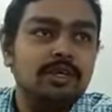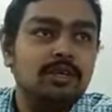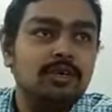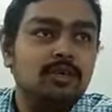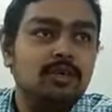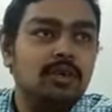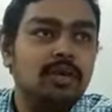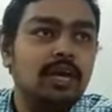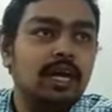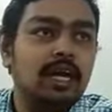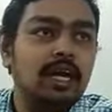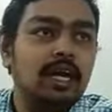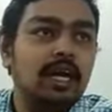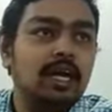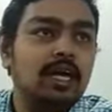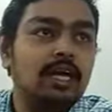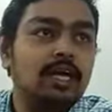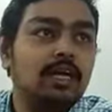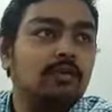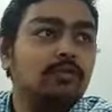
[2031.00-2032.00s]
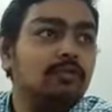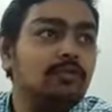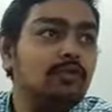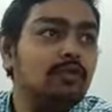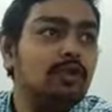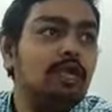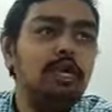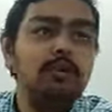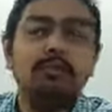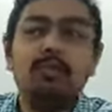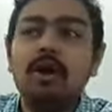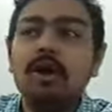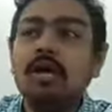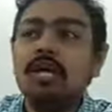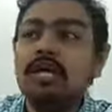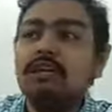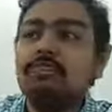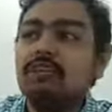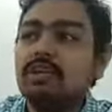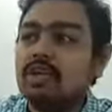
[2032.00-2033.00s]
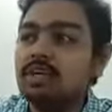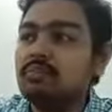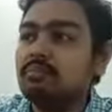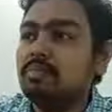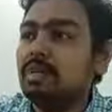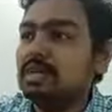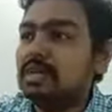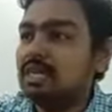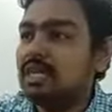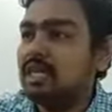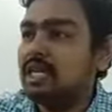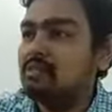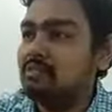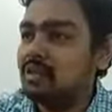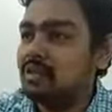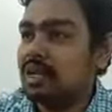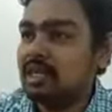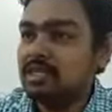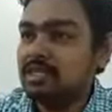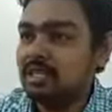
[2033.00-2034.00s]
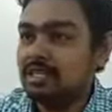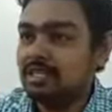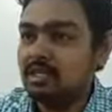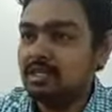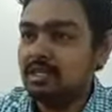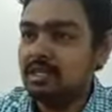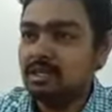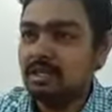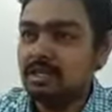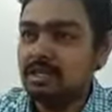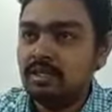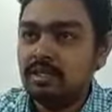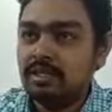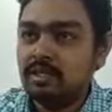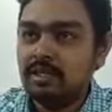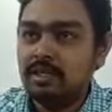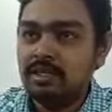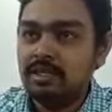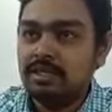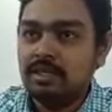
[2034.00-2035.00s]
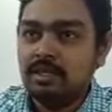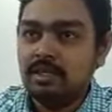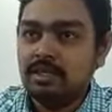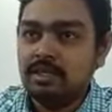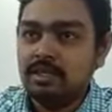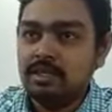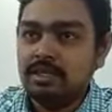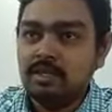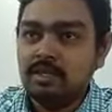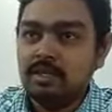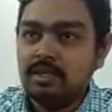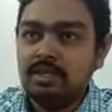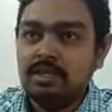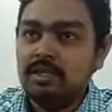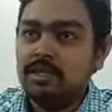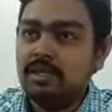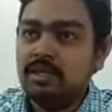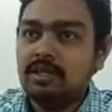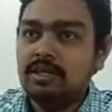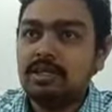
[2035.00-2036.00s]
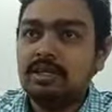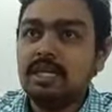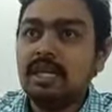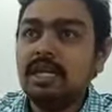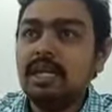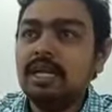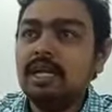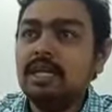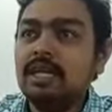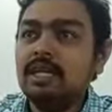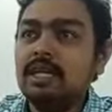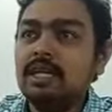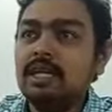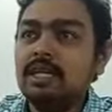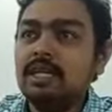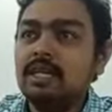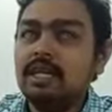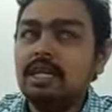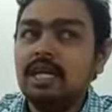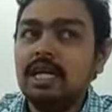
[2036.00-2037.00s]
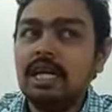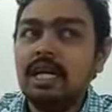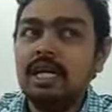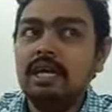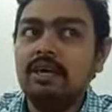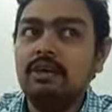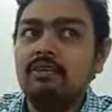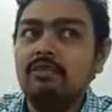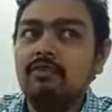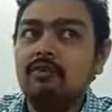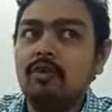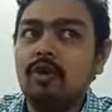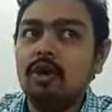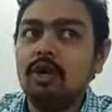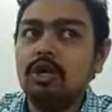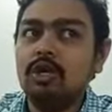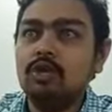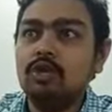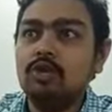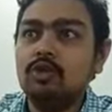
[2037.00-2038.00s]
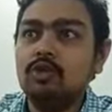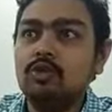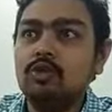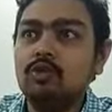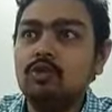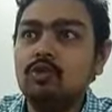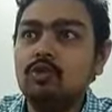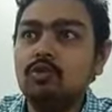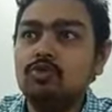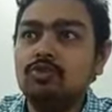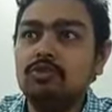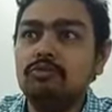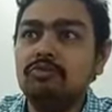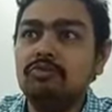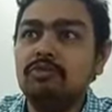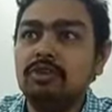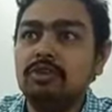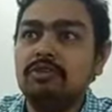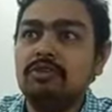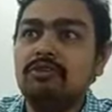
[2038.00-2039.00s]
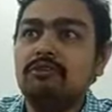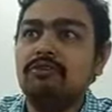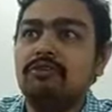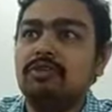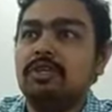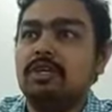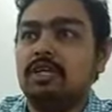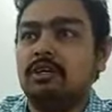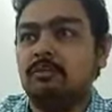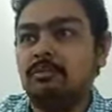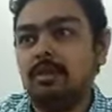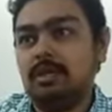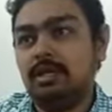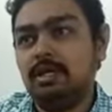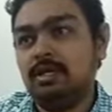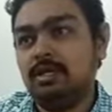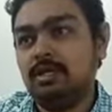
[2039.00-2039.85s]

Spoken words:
Okay, if you keep on giving him monthly remuneration, then he want to do some favor for the company.